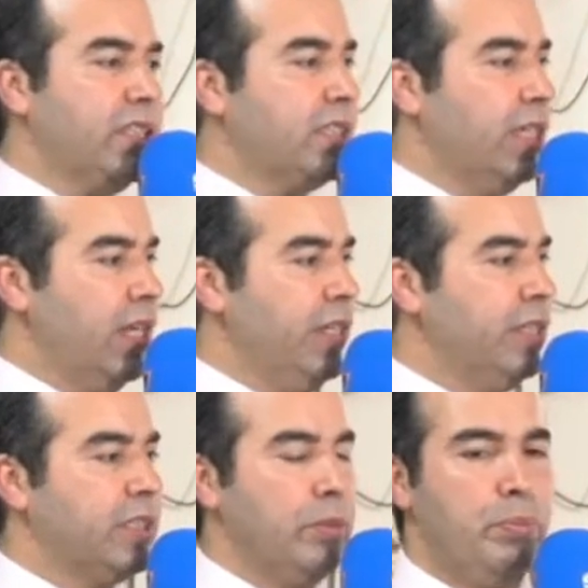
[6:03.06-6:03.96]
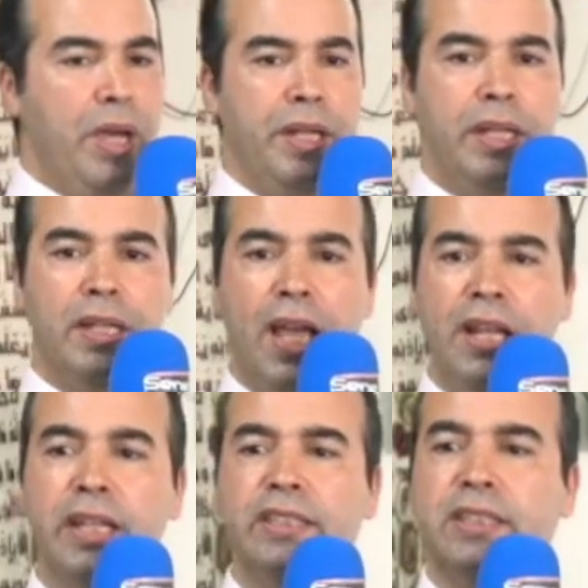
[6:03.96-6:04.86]
is telling his companion,
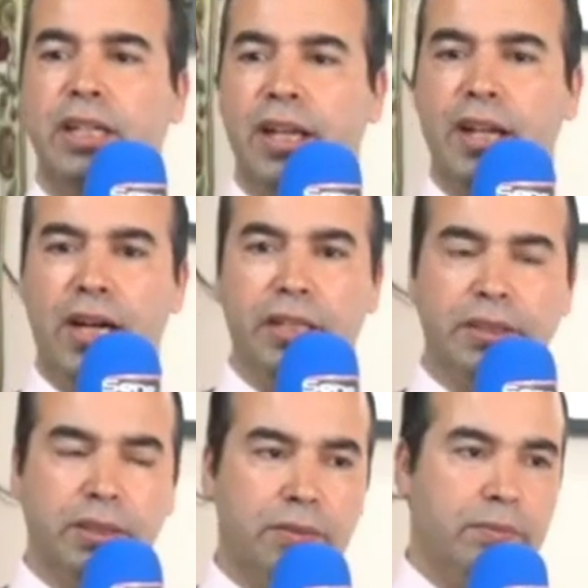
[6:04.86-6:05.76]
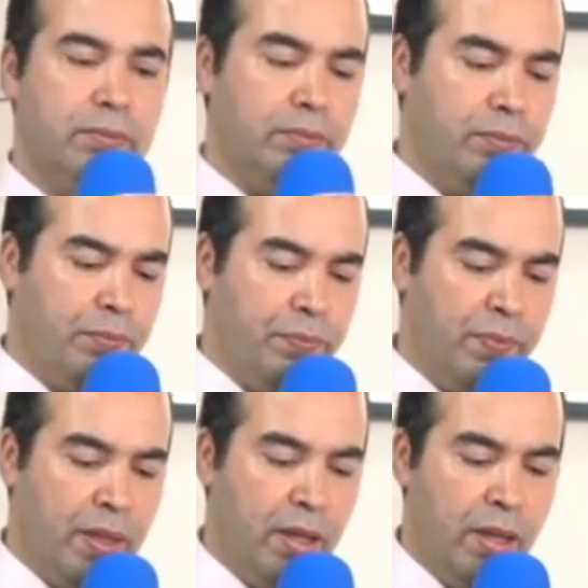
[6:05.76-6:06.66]
and he is telling us,
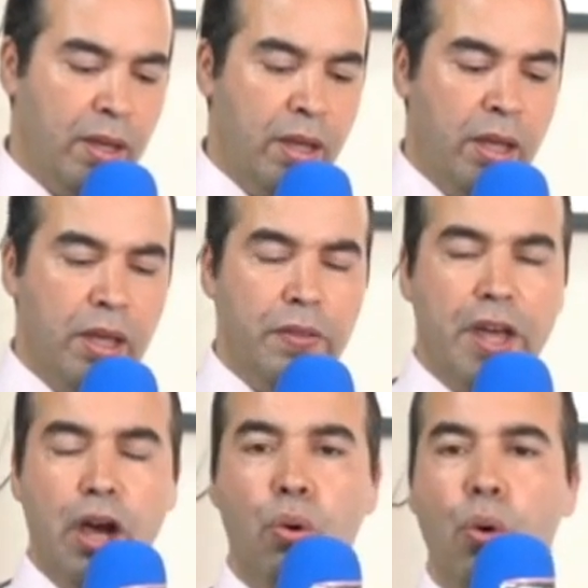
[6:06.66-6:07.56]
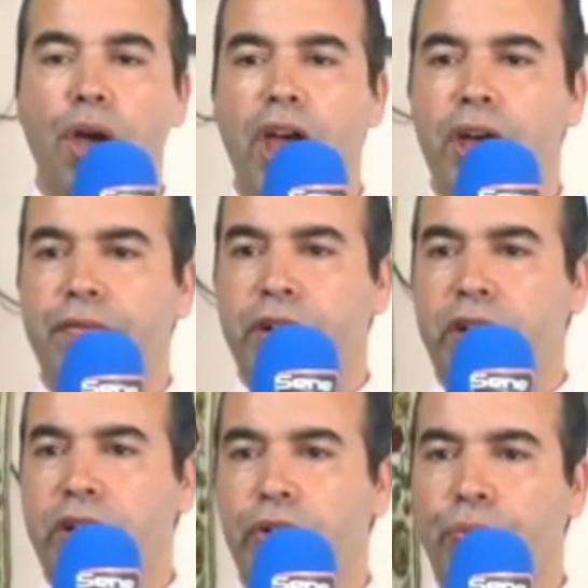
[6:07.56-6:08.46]
that
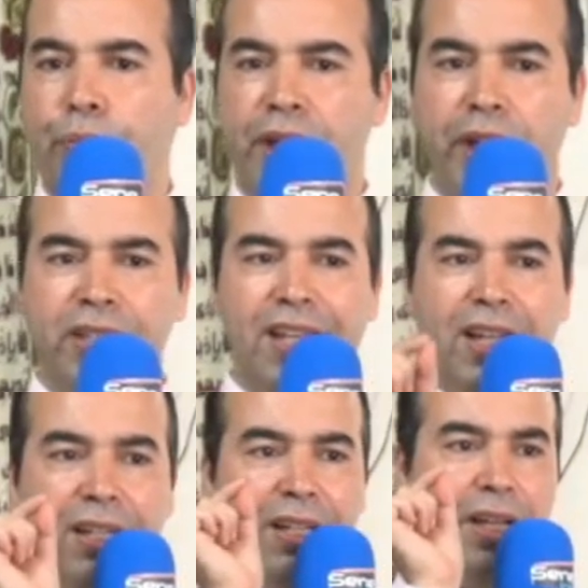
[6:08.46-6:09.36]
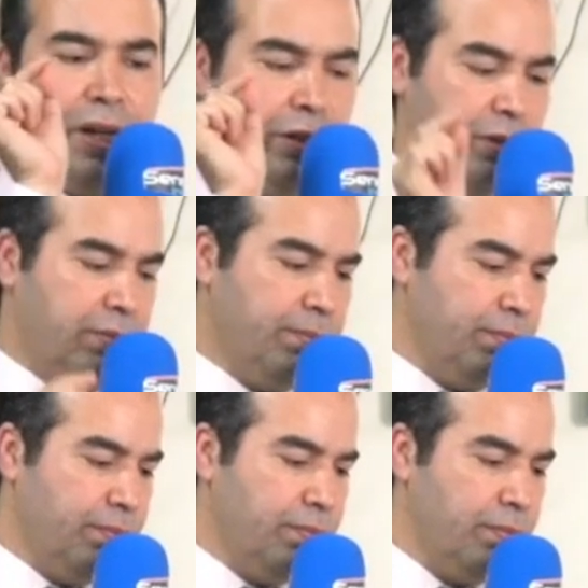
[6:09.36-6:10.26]
whoever read a letter
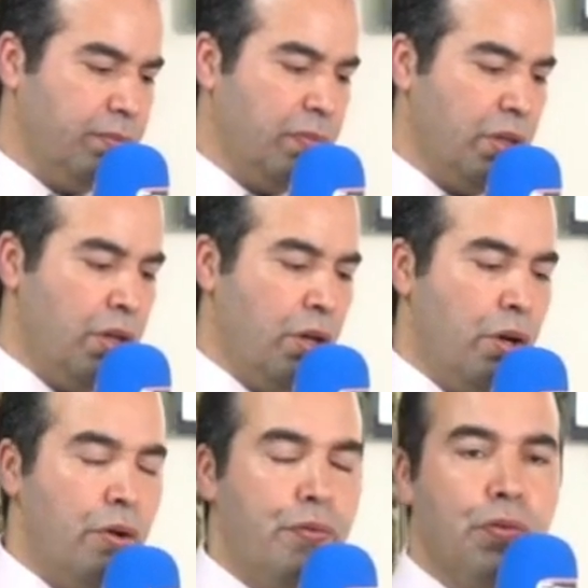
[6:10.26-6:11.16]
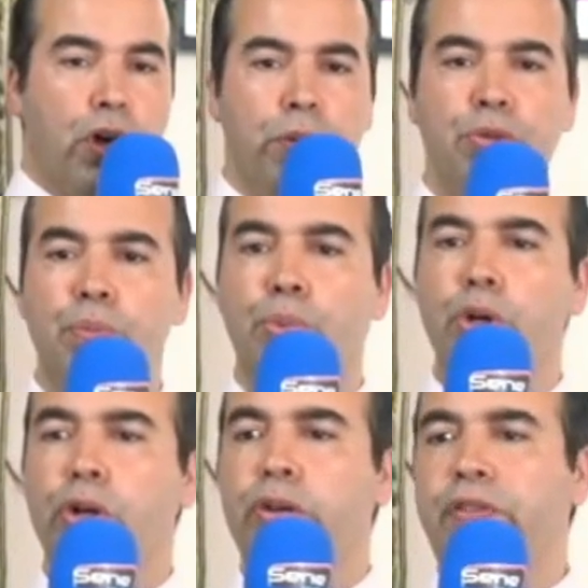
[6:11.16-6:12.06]
from the
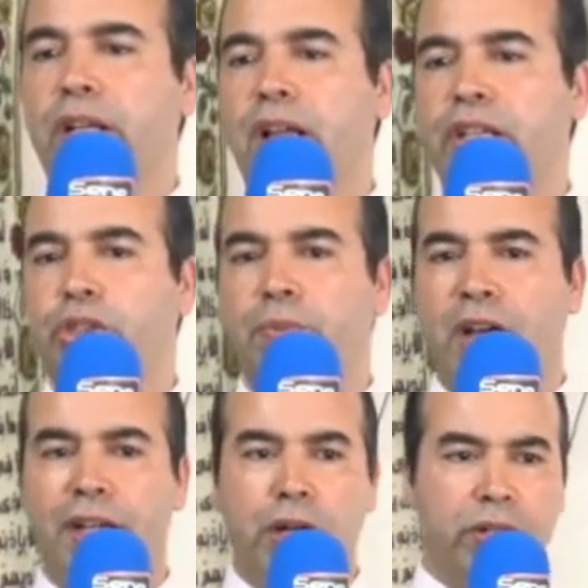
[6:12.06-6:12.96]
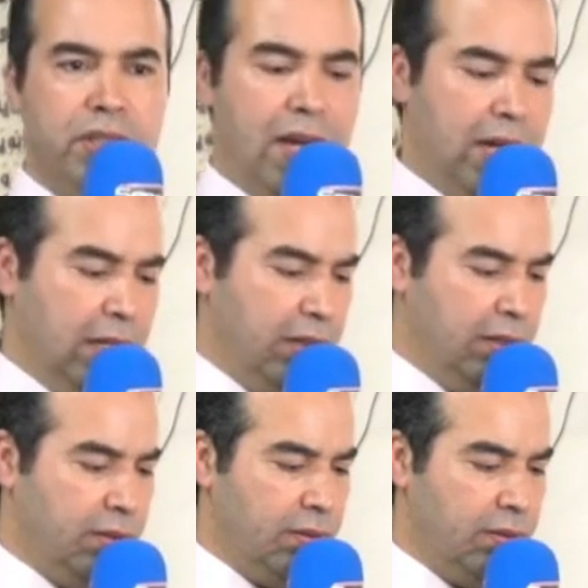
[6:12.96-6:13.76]
book of Allah subhanahu wa ta'ala,